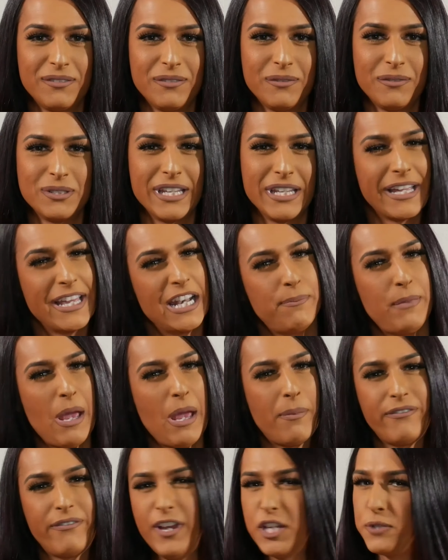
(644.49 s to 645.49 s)
was like hitting me up
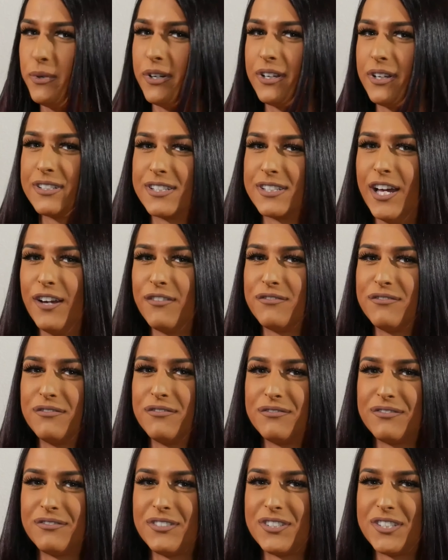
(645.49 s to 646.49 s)
on Facebook and stuff,
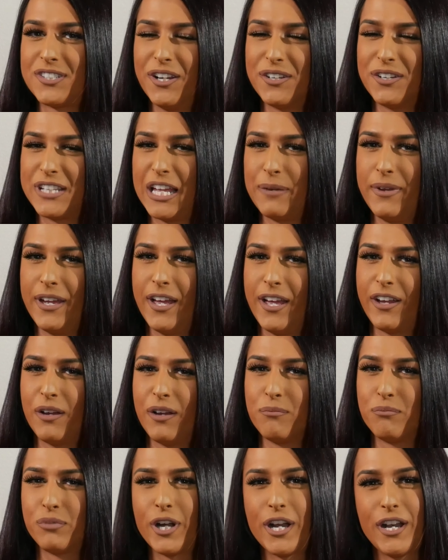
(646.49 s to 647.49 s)
so, you know, telling me like
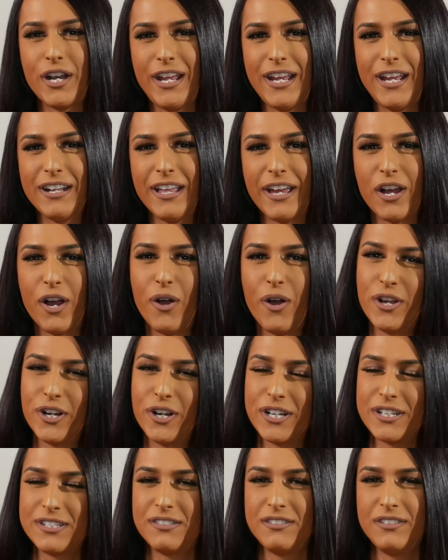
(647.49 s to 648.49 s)
I'm pretty and like oh you're
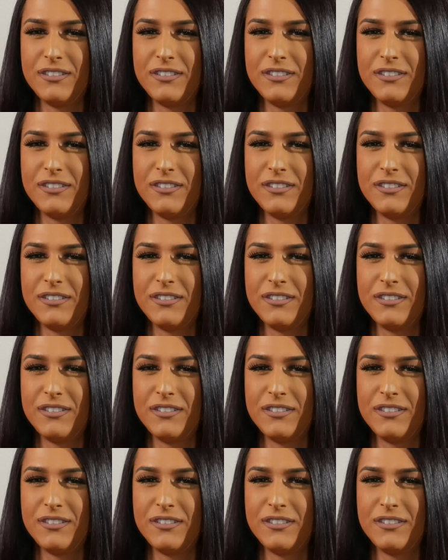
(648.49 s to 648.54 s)
a,